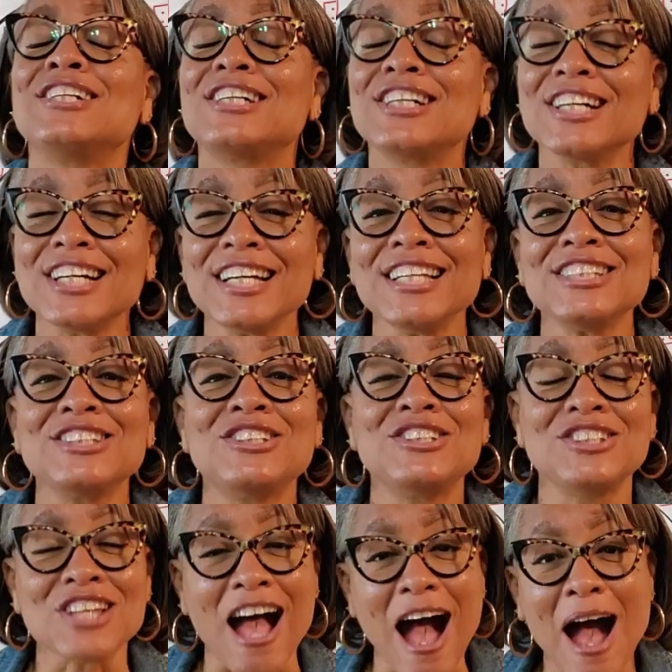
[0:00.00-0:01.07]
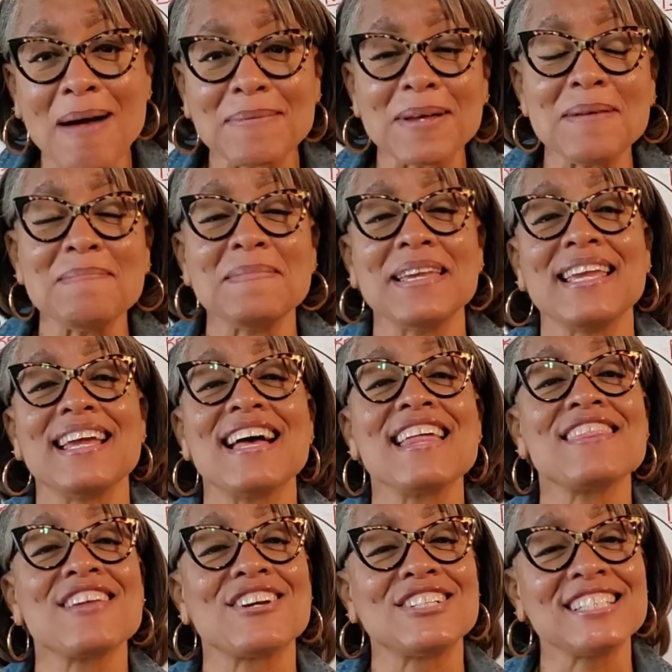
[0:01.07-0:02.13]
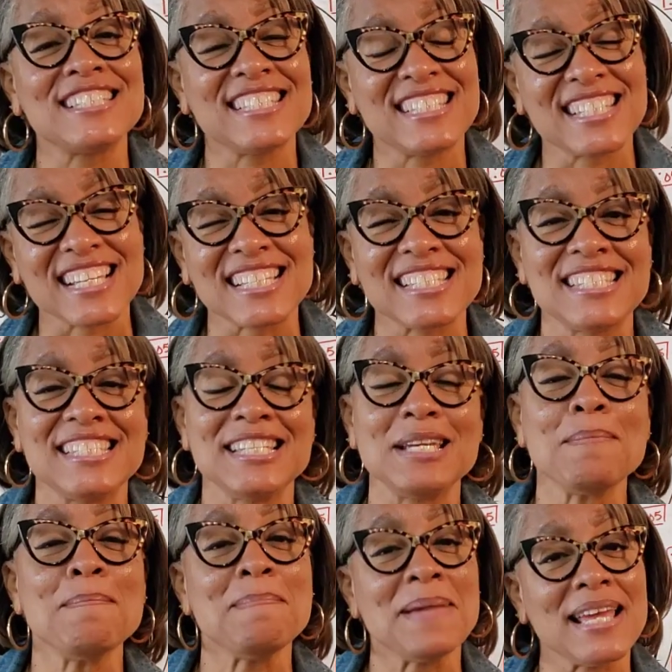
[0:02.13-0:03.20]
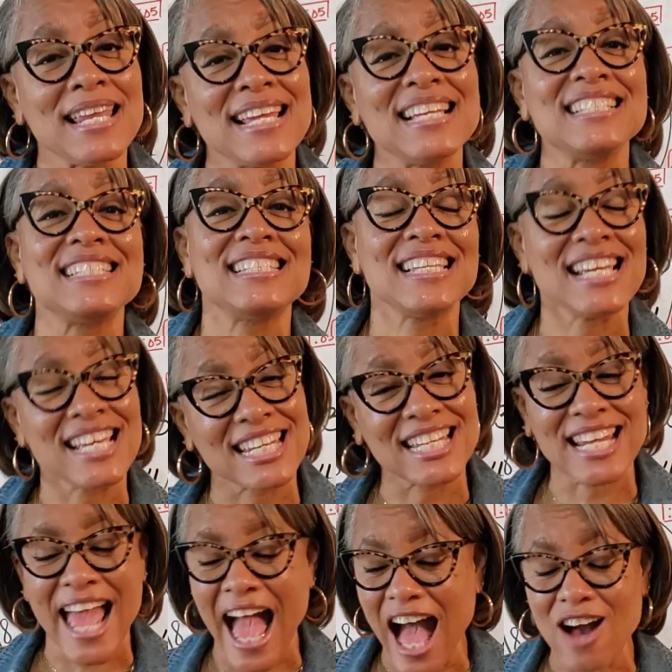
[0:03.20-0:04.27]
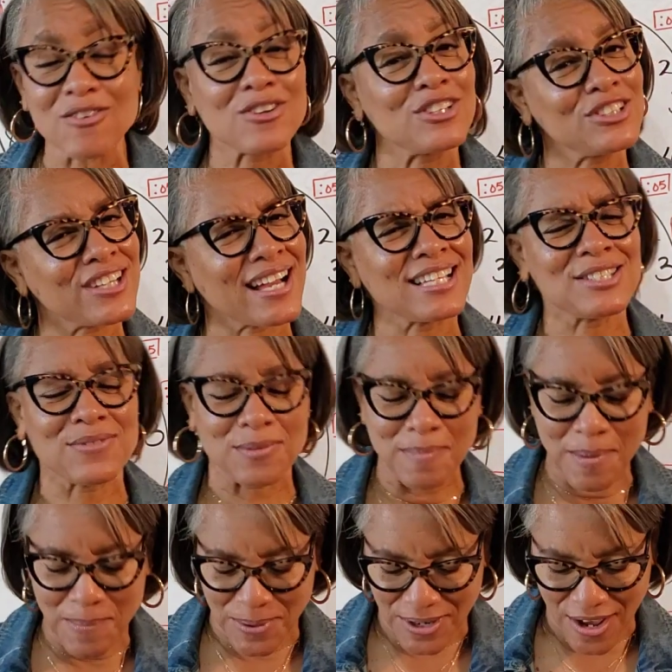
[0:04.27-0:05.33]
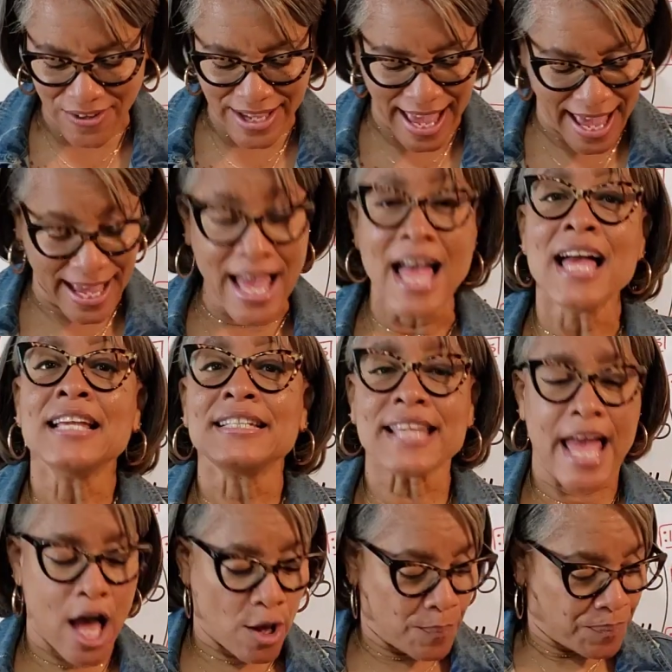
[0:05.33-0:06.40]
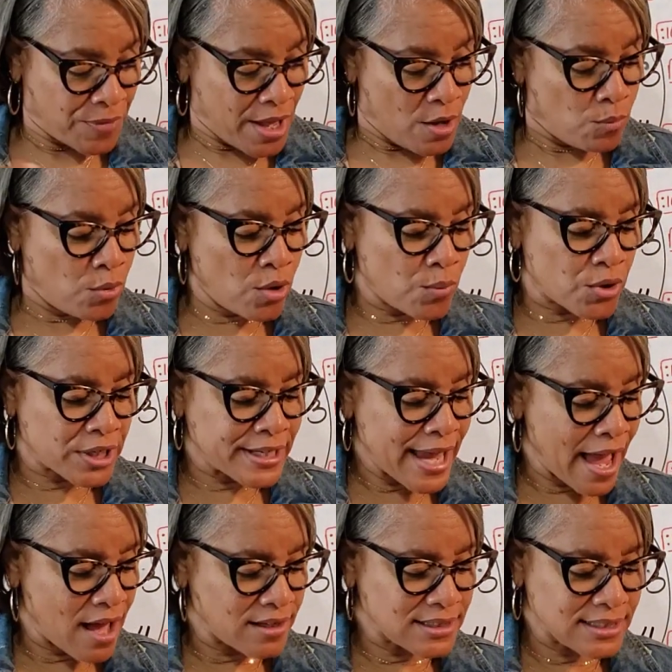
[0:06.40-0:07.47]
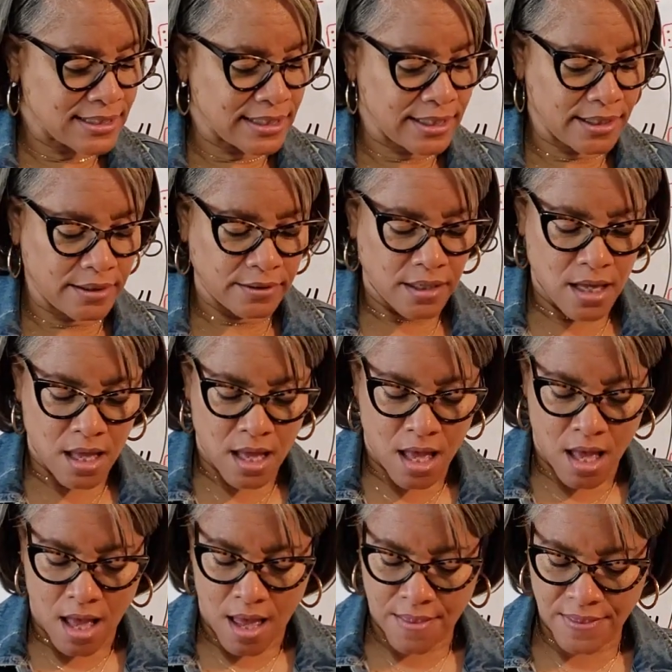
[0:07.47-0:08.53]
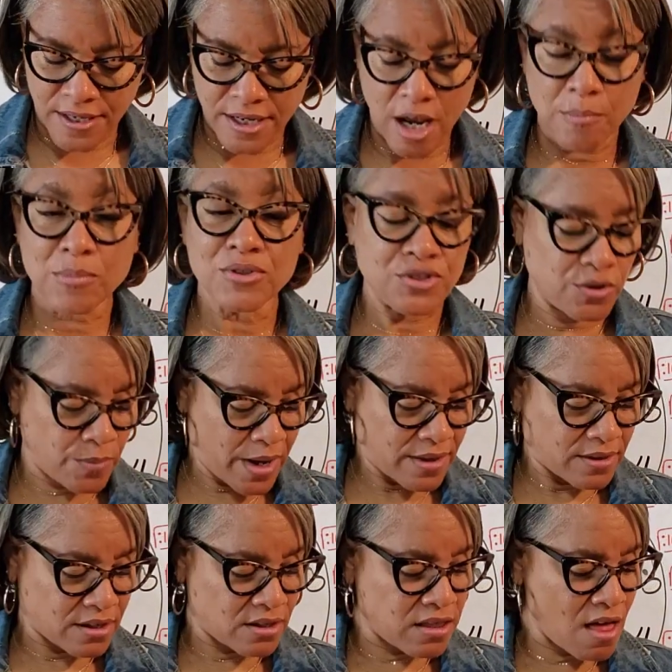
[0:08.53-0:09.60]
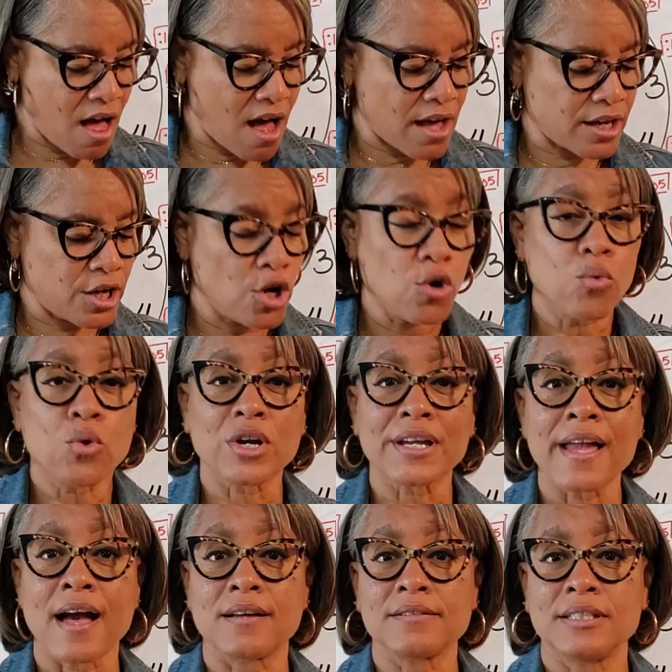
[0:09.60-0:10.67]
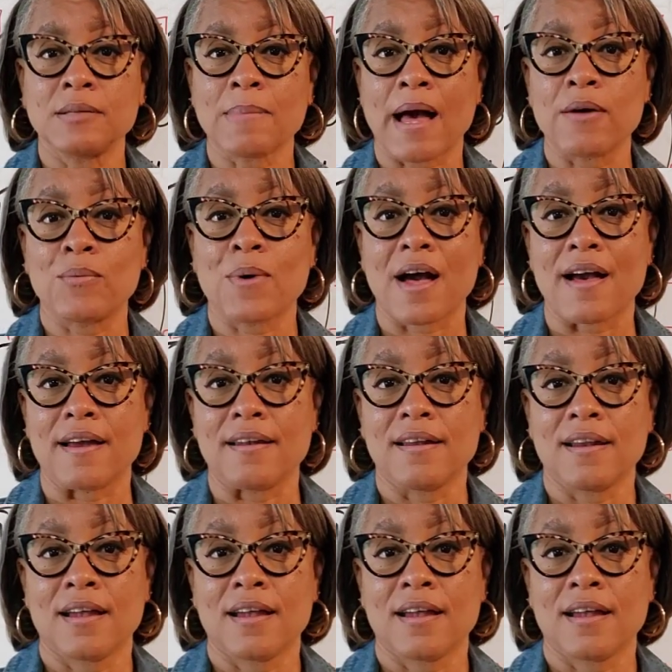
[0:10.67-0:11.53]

Good job, Amia. There are 60 minutes in an hour. You guys remember. Okay, now, when we're counting the numbers around the clock, we're counting by what?